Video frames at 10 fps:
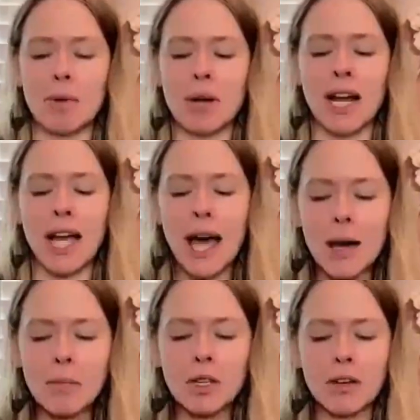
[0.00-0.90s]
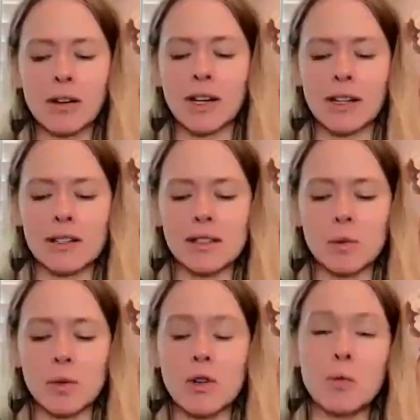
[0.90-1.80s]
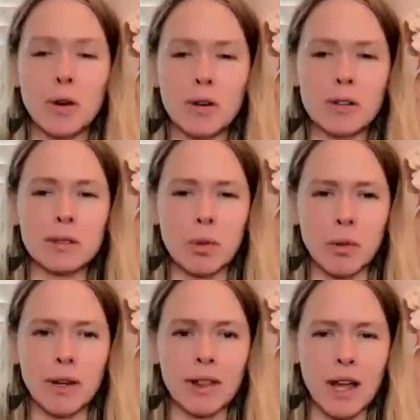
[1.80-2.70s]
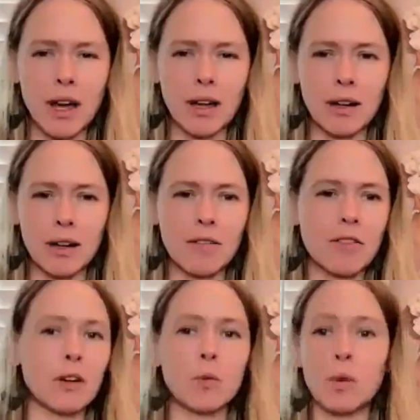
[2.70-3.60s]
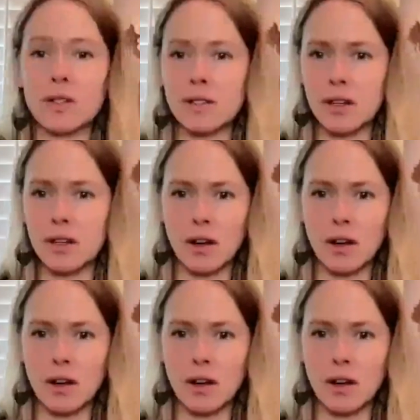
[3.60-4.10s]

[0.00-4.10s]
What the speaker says: But I am curious, when you were exploring that, if there was